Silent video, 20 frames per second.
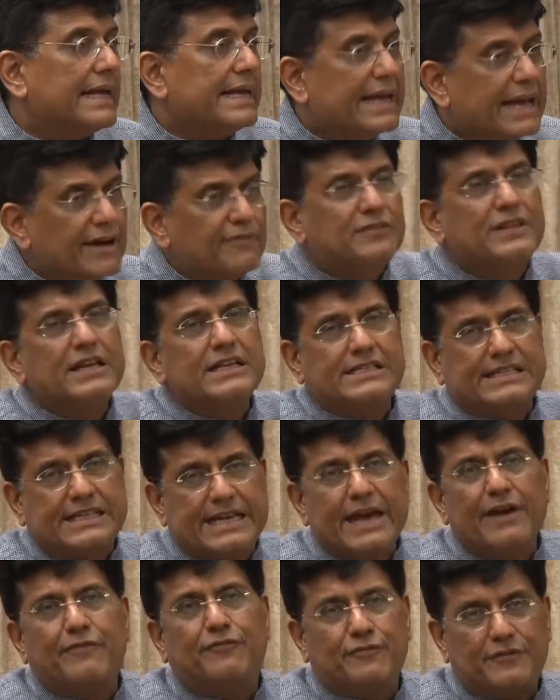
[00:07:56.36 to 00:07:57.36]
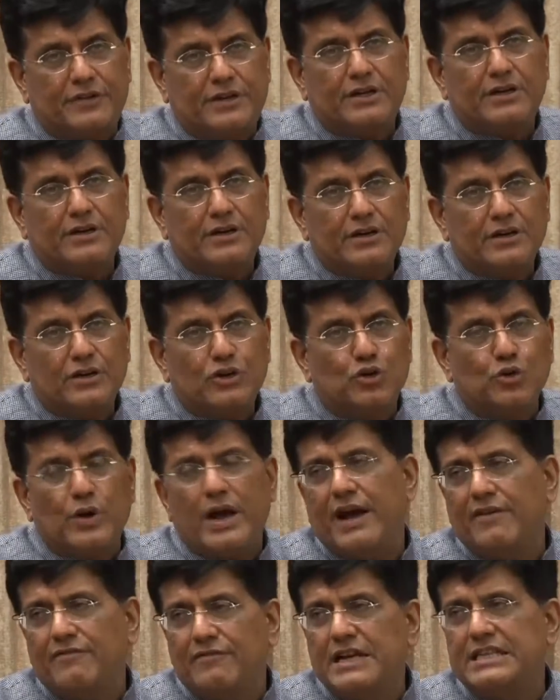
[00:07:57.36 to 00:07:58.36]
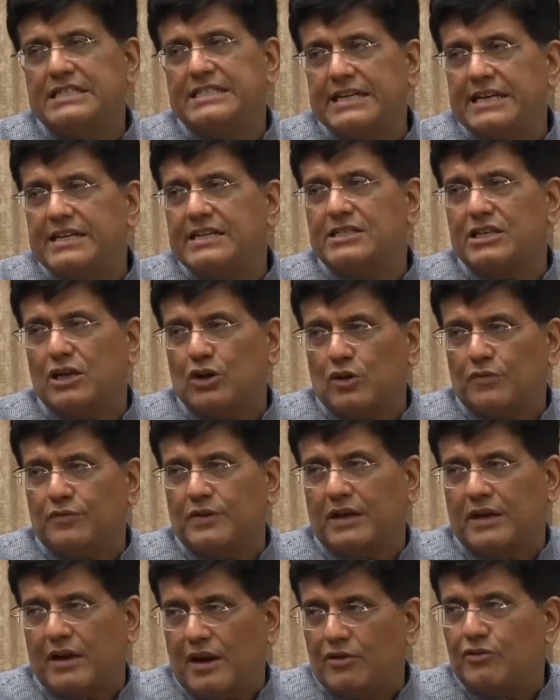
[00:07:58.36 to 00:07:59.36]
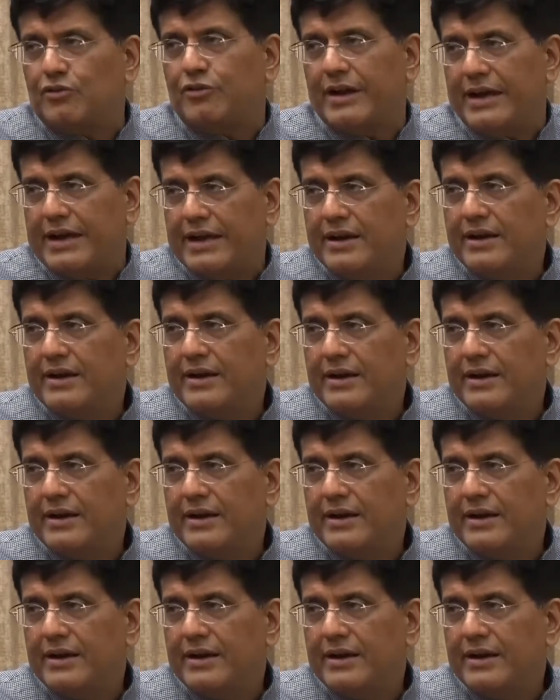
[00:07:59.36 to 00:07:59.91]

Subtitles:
give this gift to every citizen of the country,